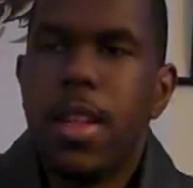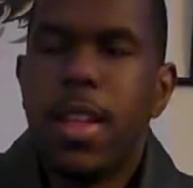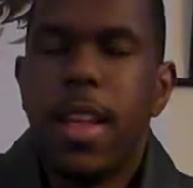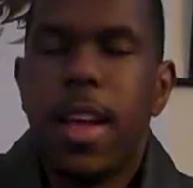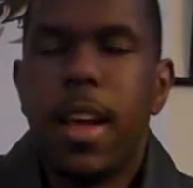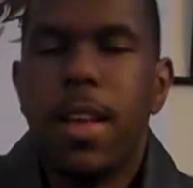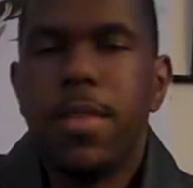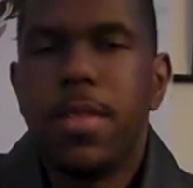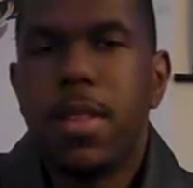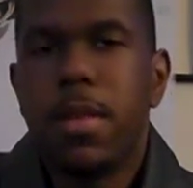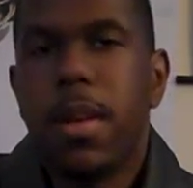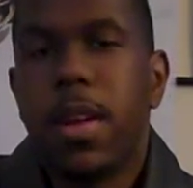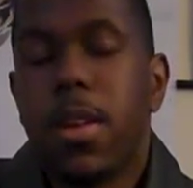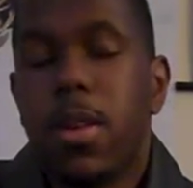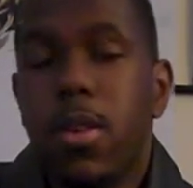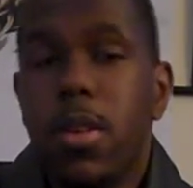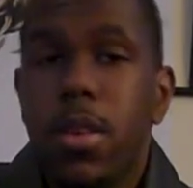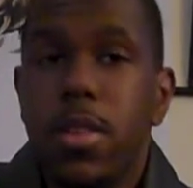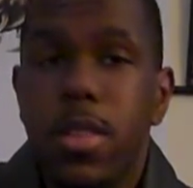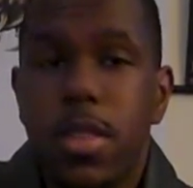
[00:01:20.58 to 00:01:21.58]
Now, every time I
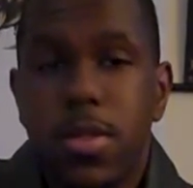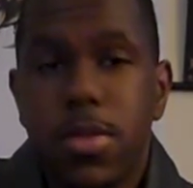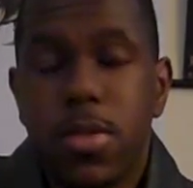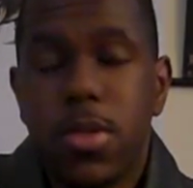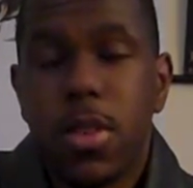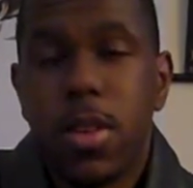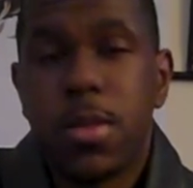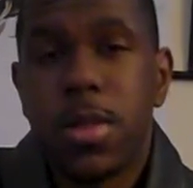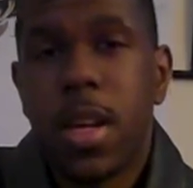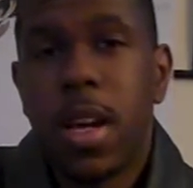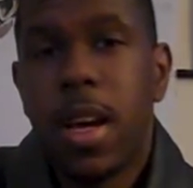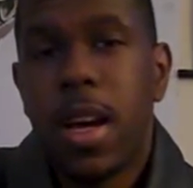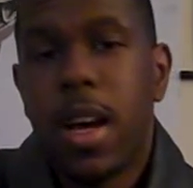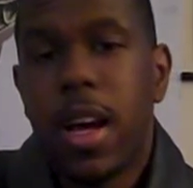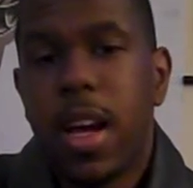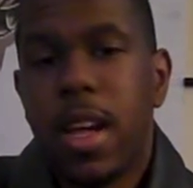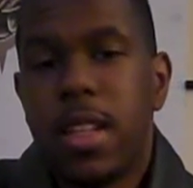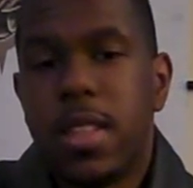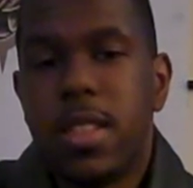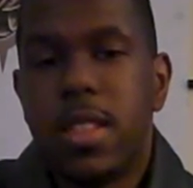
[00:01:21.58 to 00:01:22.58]
go on these forums,
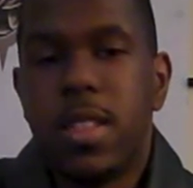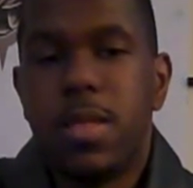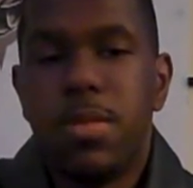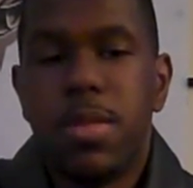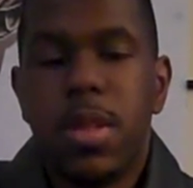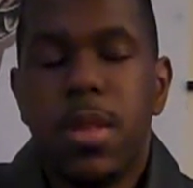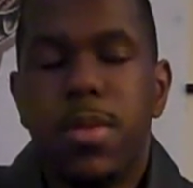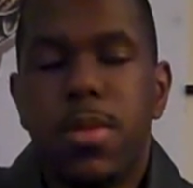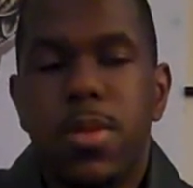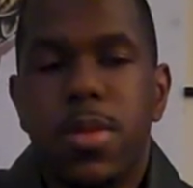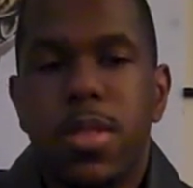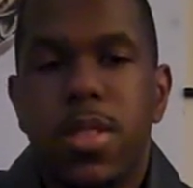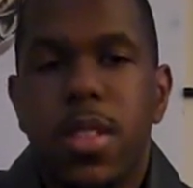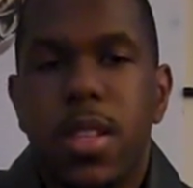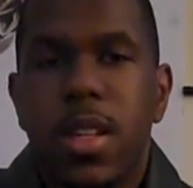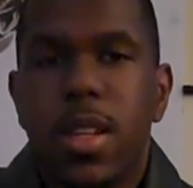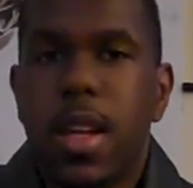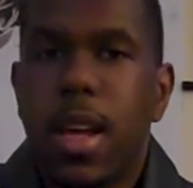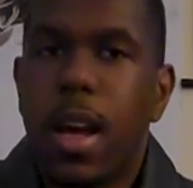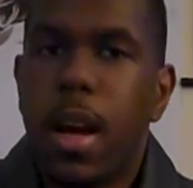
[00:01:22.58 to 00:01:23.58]
I see people
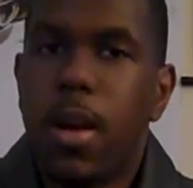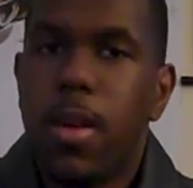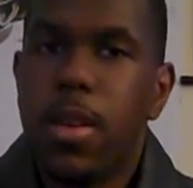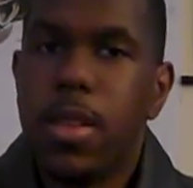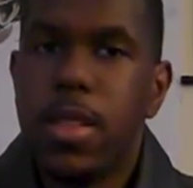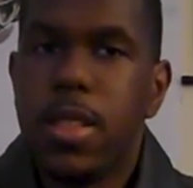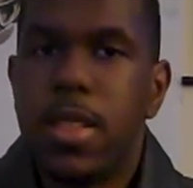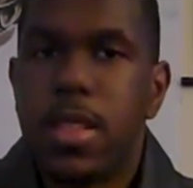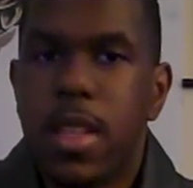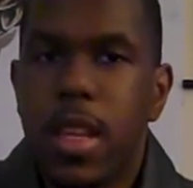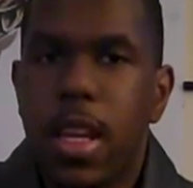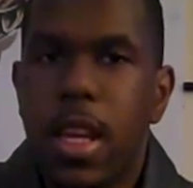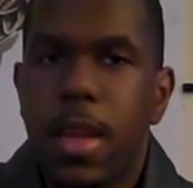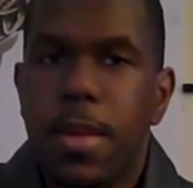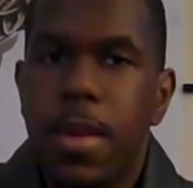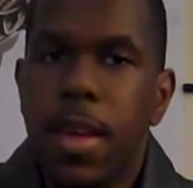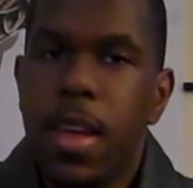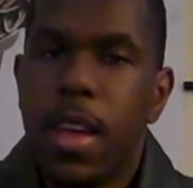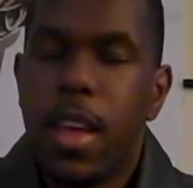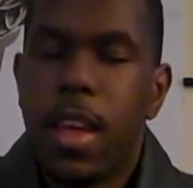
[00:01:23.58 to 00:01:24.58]
saying, "How is this game?"